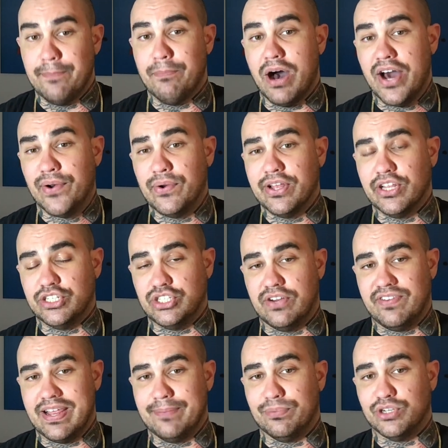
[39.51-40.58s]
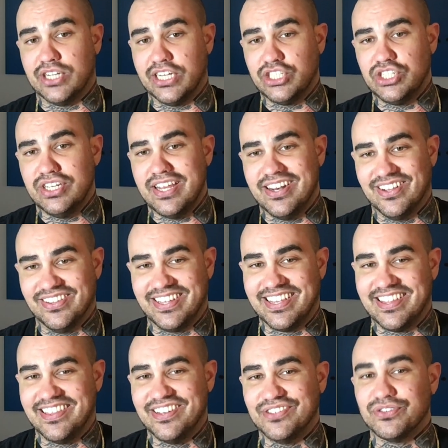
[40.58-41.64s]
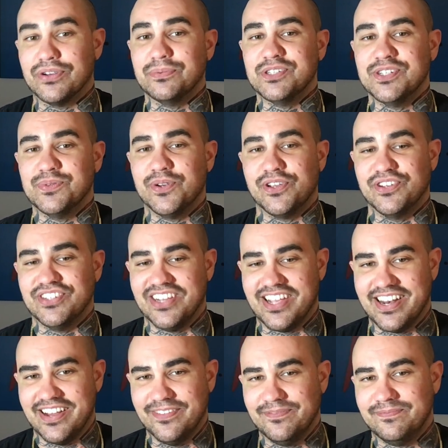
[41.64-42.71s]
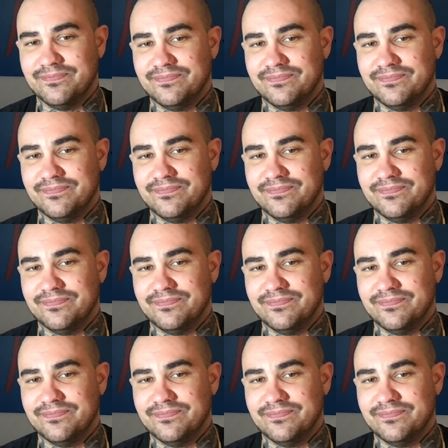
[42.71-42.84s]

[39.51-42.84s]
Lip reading: moderate longevity and projection, and I'll link in the description where you can check it out.